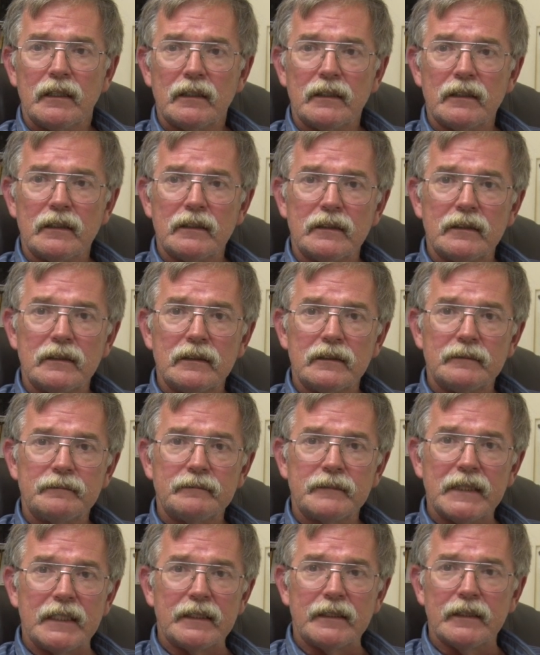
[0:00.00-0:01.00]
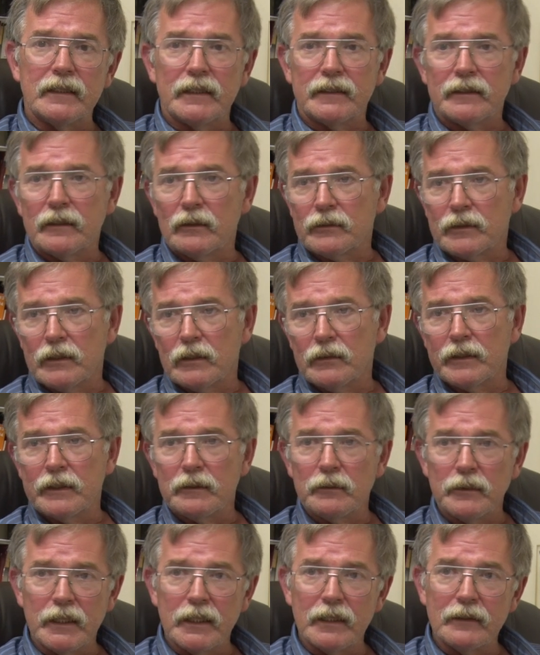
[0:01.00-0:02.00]
and don't know
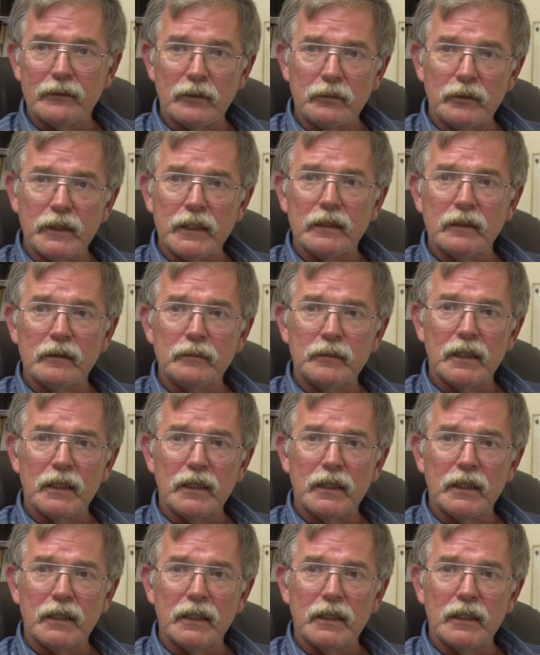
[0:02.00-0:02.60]
that we ever will.